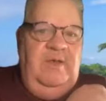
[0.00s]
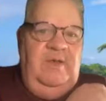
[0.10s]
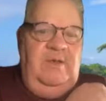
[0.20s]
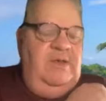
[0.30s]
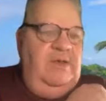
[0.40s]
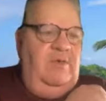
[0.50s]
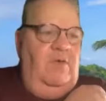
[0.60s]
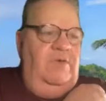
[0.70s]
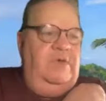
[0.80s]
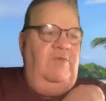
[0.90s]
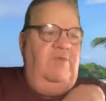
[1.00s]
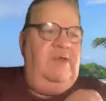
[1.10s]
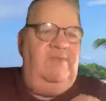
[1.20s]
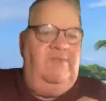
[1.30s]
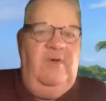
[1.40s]
You know, all the
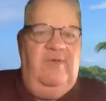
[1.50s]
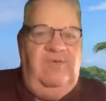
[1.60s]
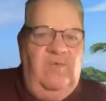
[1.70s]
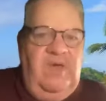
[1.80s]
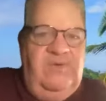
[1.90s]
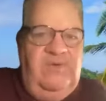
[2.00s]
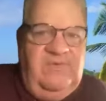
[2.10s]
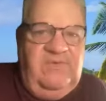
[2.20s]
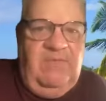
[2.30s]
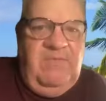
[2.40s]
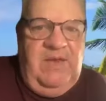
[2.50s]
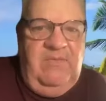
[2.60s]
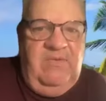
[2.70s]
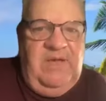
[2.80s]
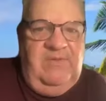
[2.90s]
great signs and wonders come out
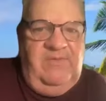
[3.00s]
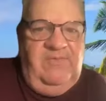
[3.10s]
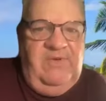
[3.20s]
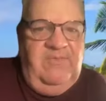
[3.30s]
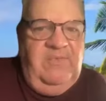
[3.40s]
of relationship.